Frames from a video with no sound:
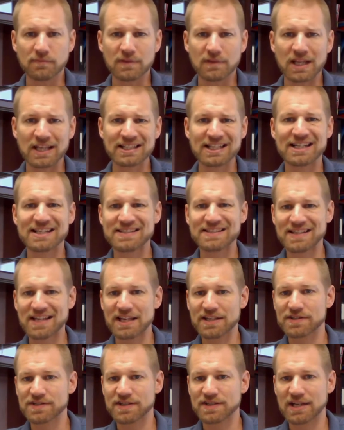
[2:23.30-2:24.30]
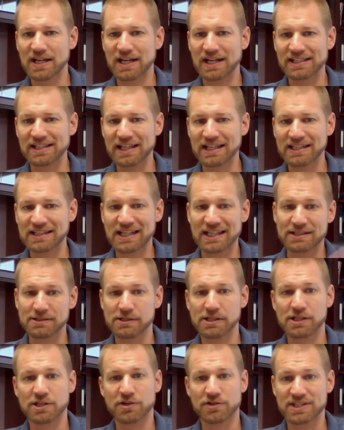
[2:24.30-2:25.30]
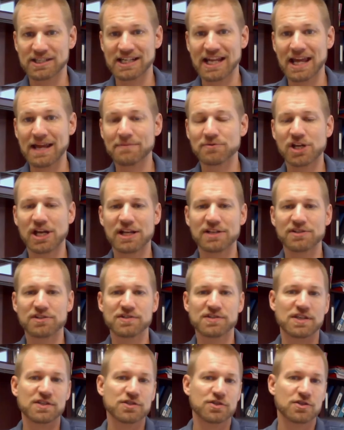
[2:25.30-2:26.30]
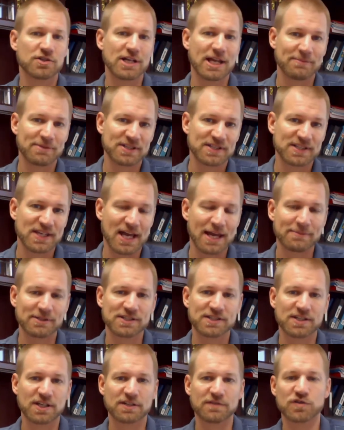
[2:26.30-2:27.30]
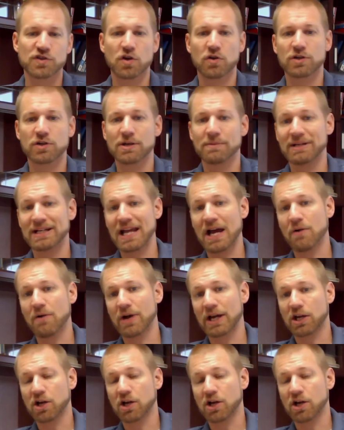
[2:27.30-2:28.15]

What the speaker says: And he says, and then there's the name change. He says, your name is Simon, son of Jonah, but now